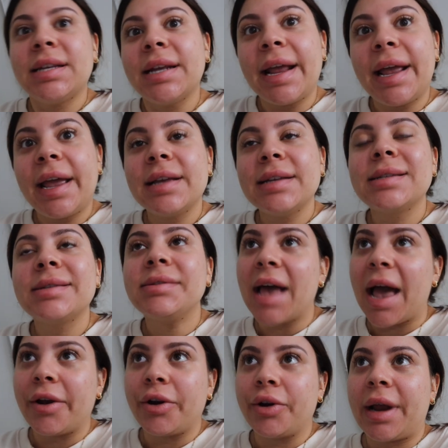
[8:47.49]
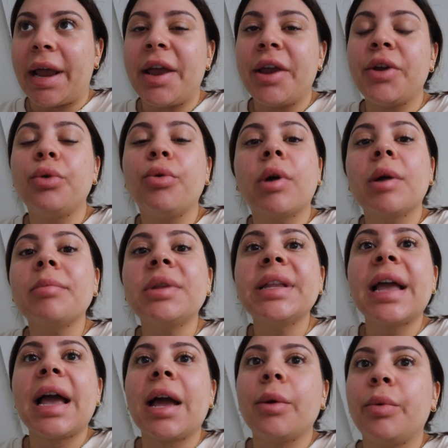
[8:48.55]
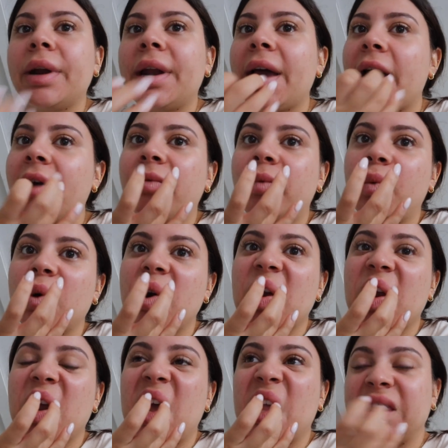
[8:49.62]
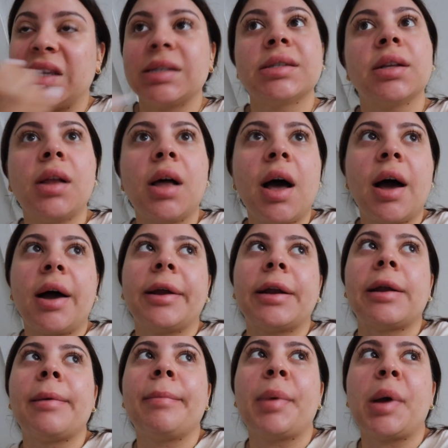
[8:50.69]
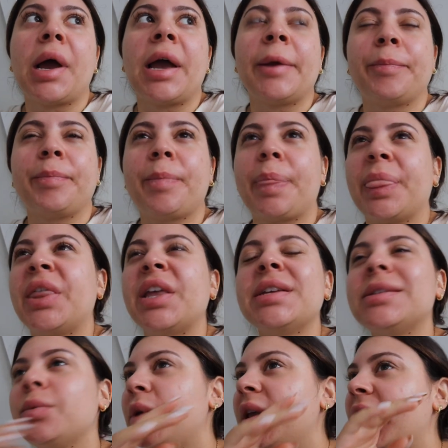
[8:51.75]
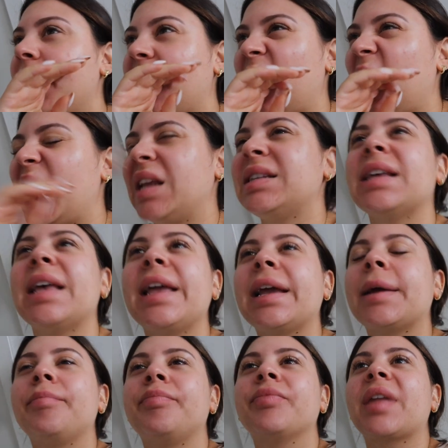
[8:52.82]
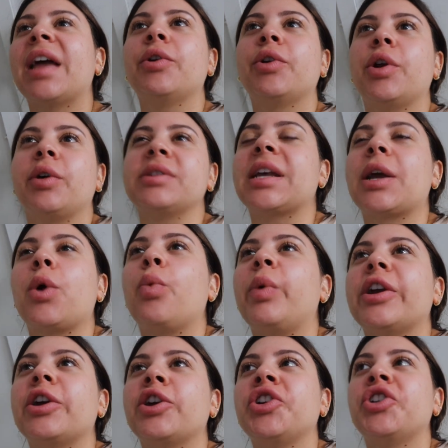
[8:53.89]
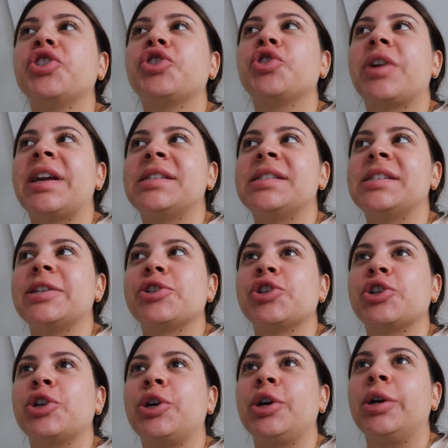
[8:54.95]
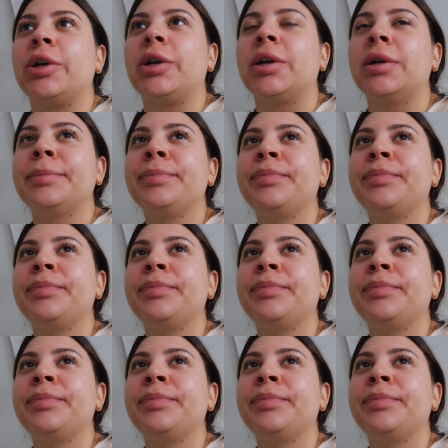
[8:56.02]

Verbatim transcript: Today is Saturday. Normally I would have work at the salon, but this week it's like I don't know, it's like a weird transitional